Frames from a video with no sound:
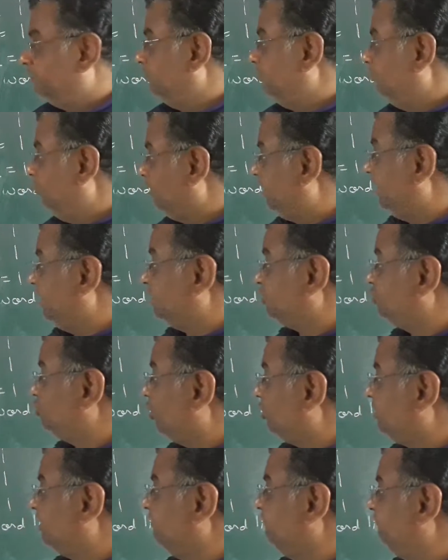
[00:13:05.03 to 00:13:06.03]
Okay, a
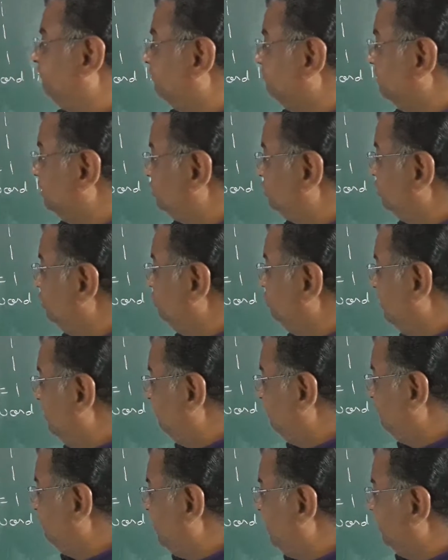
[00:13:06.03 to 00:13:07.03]
short information you
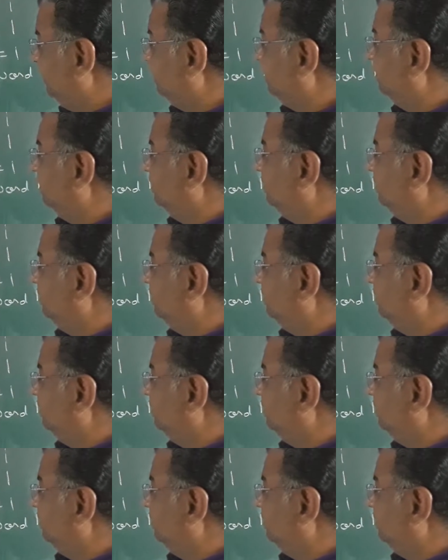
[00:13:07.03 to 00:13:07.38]
have to write.